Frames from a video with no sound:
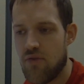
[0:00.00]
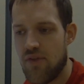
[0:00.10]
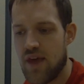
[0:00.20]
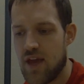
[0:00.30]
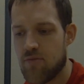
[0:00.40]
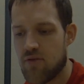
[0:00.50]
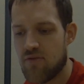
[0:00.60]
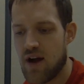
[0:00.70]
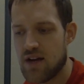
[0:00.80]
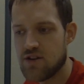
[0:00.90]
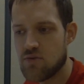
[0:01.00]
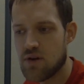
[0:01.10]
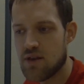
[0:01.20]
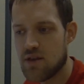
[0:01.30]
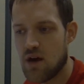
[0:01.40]
They provide you
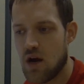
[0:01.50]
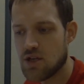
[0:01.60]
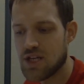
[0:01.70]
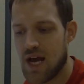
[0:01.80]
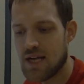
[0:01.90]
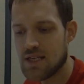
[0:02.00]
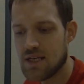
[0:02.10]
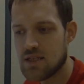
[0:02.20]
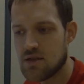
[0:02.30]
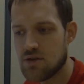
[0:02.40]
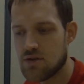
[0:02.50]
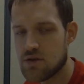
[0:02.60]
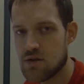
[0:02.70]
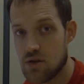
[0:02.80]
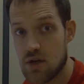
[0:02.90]
with auction access, so you
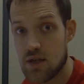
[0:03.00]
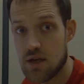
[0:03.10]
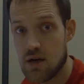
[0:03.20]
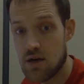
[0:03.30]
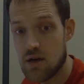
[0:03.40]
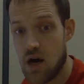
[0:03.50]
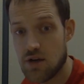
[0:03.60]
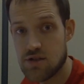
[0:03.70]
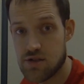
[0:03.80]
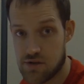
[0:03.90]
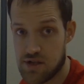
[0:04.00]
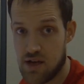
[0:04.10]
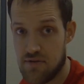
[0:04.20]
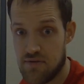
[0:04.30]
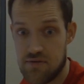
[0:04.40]
just look at the auctions
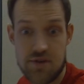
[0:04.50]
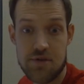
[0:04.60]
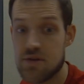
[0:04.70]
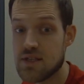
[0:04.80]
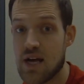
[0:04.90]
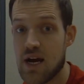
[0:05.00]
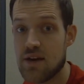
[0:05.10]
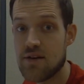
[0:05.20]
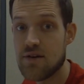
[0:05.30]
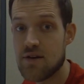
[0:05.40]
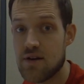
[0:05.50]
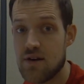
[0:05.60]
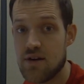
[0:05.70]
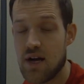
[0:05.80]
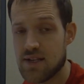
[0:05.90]
yourself. You decide,
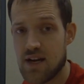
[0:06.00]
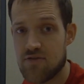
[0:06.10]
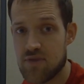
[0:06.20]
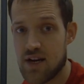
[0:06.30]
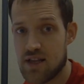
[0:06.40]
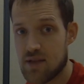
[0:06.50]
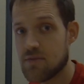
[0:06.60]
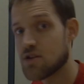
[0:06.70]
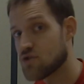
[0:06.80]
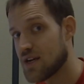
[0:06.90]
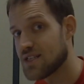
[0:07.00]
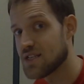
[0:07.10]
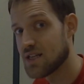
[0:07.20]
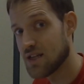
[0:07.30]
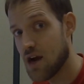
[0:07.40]
aside from getting them to
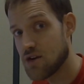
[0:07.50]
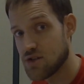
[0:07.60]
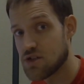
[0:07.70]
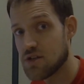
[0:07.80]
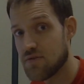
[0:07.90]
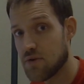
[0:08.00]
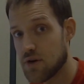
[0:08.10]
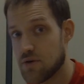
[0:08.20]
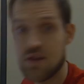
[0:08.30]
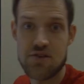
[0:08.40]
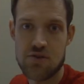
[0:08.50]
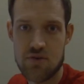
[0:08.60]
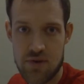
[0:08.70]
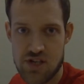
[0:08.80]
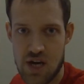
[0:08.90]
translate the auction sheet for you, unless you can
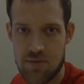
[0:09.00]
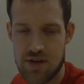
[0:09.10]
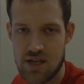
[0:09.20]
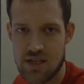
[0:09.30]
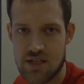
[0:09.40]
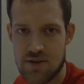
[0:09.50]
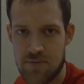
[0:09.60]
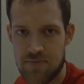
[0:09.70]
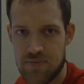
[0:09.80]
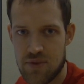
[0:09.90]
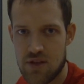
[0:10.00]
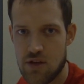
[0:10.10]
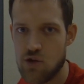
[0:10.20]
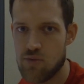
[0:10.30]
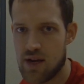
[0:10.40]
read Japanese,
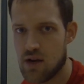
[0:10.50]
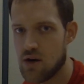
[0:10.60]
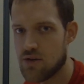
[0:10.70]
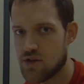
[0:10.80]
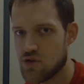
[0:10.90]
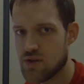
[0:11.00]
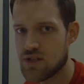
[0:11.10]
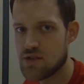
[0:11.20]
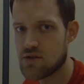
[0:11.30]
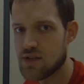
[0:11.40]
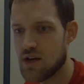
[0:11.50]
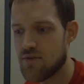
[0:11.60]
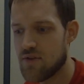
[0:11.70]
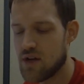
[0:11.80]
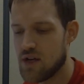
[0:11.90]
you make all the choices yourself.
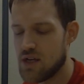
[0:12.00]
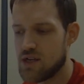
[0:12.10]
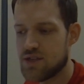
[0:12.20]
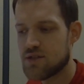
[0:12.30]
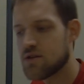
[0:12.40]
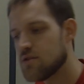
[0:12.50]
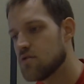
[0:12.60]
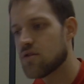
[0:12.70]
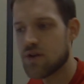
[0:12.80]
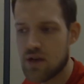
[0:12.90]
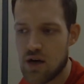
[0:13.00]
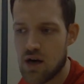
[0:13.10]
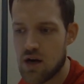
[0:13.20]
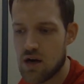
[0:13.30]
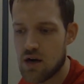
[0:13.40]
So you look at a
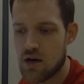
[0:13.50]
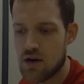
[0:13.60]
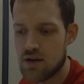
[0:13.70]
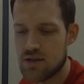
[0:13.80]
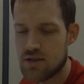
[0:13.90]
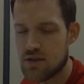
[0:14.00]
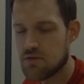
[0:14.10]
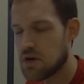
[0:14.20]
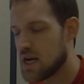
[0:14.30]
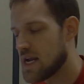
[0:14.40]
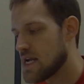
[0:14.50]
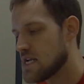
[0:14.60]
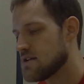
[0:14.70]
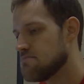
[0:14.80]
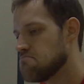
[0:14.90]
car and it's a grade
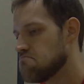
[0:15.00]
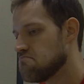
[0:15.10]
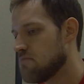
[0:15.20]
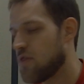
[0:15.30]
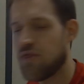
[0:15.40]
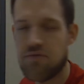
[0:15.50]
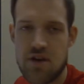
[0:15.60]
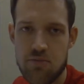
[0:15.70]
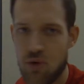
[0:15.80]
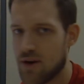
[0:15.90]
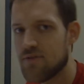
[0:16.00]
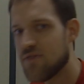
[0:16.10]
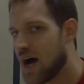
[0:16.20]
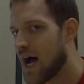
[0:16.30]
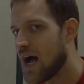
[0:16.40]

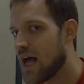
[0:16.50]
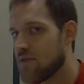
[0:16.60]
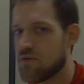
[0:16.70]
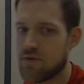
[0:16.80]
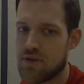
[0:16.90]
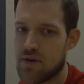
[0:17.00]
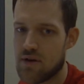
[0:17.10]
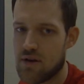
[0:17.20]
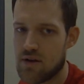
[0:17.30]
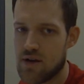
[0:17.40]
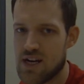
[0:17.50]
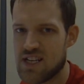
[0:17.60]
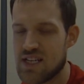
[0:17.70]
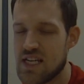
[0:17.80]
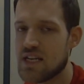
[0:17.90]
3.5 with a
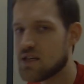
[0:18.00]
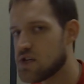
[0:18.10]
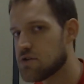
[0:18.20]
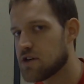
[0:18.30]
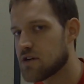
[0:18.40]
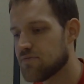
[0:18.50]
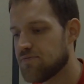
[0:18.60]
D interior.